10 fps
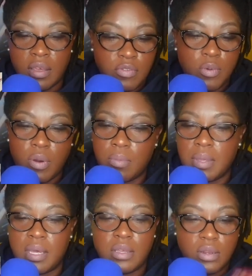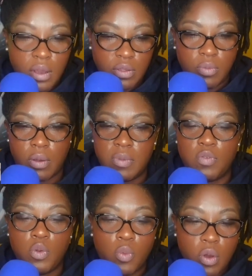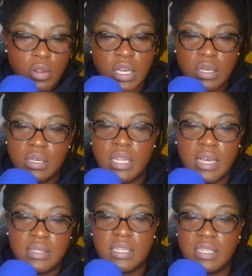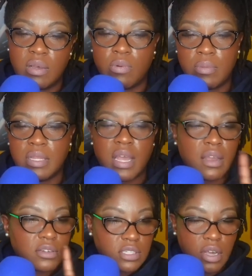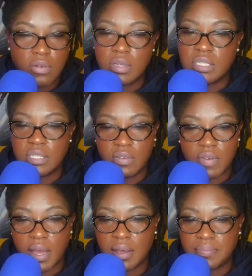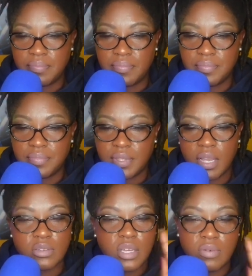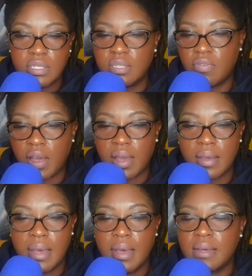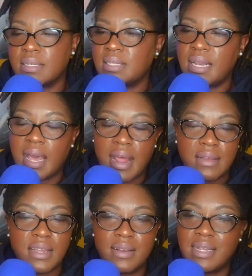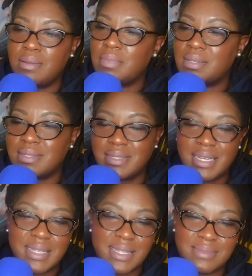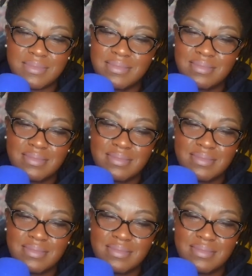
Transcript: If you want me and you know you want me, if you want a good and decent woman, they are so easy to find. They're so easy to find because they're not out there in the middle of nothing.